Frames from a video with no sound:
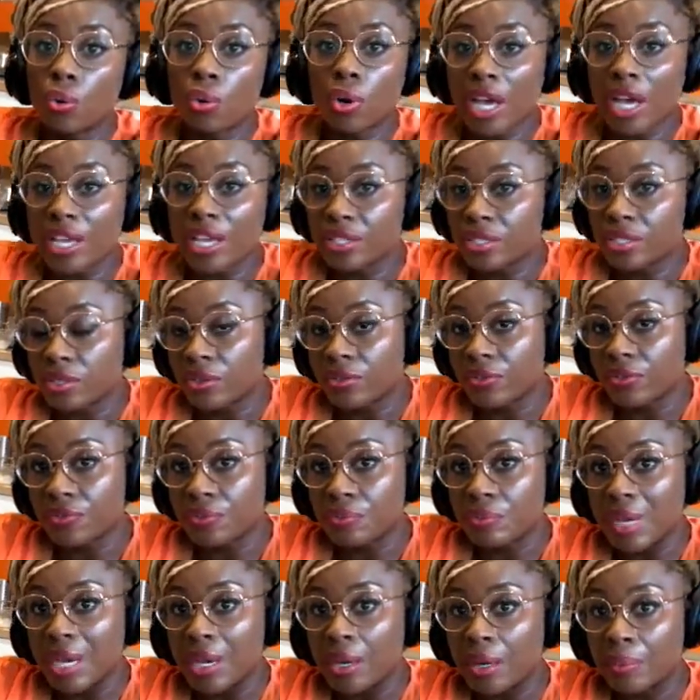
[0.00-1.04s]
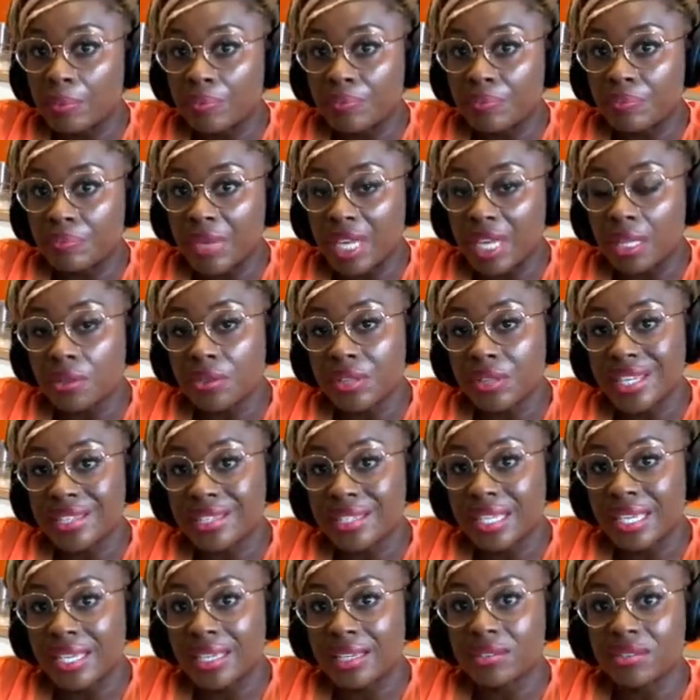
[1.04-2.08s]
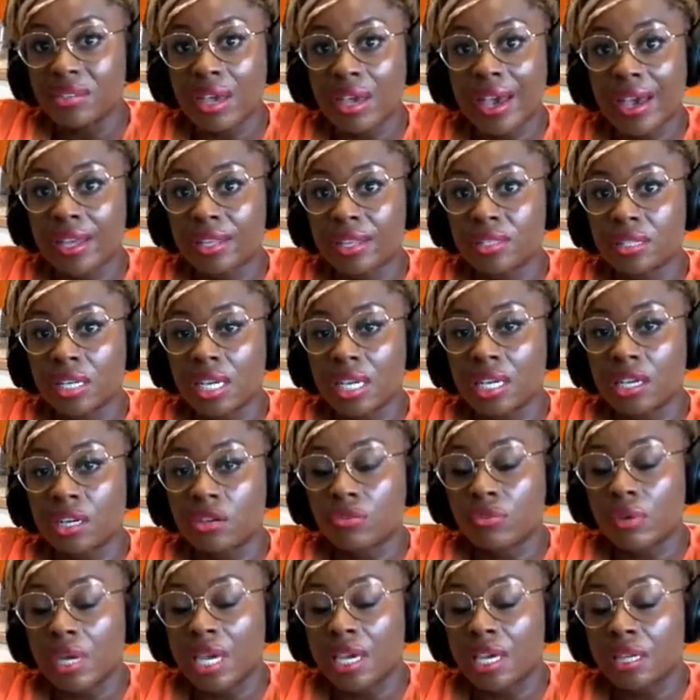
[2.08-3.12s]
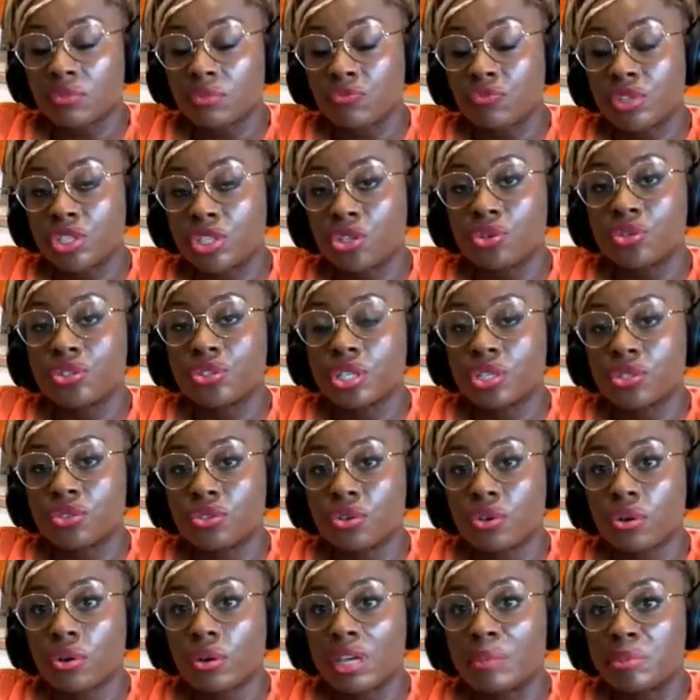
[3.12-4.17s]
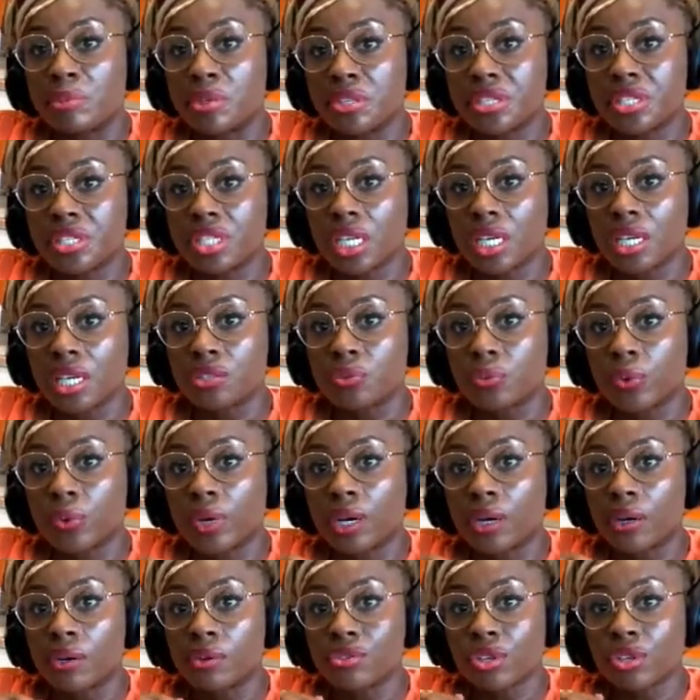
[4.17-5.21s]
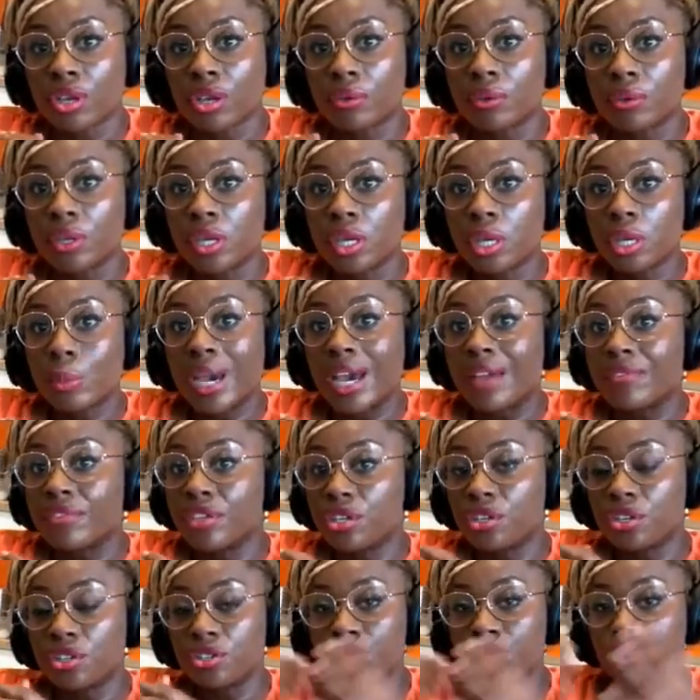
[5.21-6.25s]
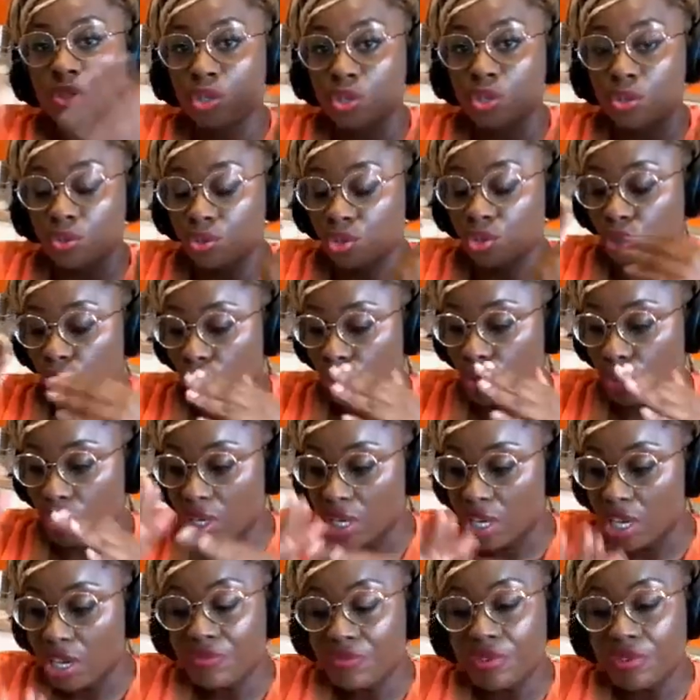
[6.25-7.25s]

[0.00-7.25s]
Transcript: all kinds of illnesses, and it reduces your immunity as well. So whatever you can do to